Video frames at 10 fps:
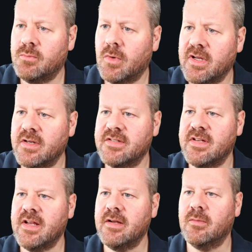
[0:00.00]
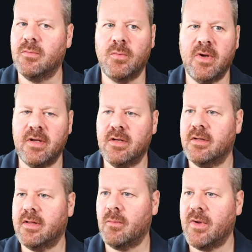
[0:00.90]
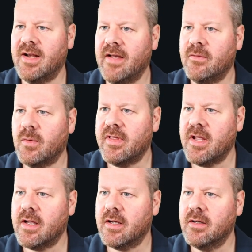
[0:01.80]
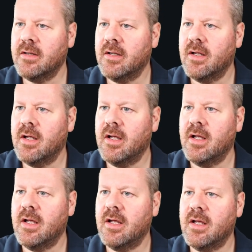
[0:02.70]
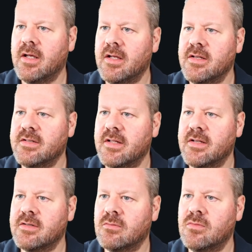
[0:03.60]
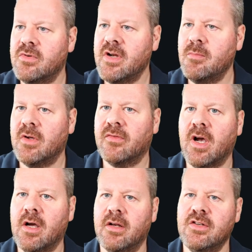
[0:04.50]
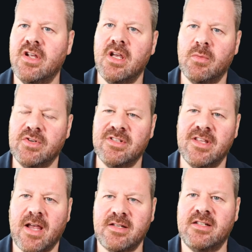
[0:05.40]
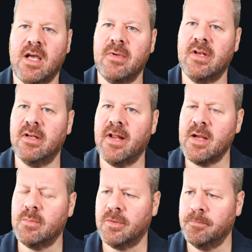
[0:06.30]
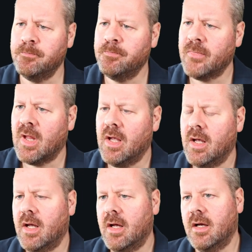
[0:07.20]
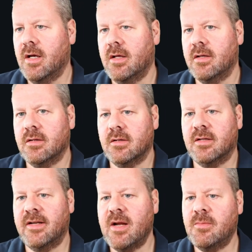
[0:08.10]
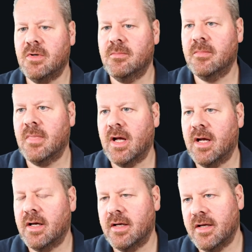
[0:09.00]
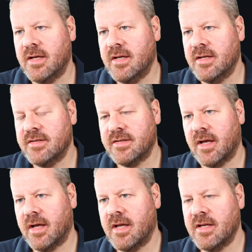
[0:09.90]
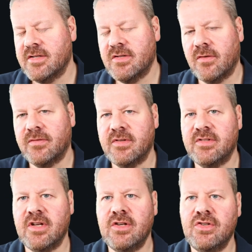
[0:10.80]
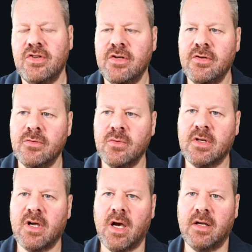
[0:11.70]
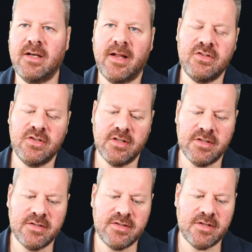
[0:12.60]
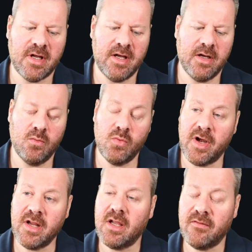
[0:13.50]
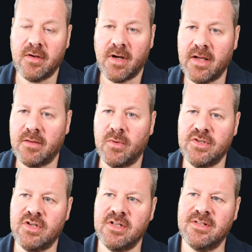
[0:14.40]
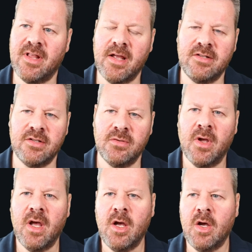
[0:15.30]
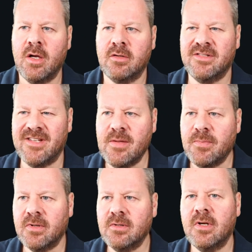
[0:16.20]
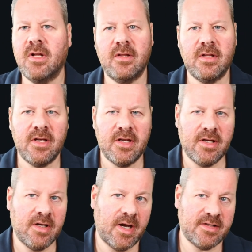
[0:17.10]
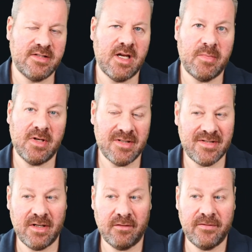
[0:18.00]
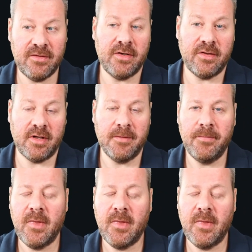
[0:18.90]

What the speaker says: what you can see that we're left with here is this rim of cartilage here, which is the Acetabulum Labrum. The labrum is a soft tissue cartilaginous ring, if you like, which is there to deepen the acetabula still further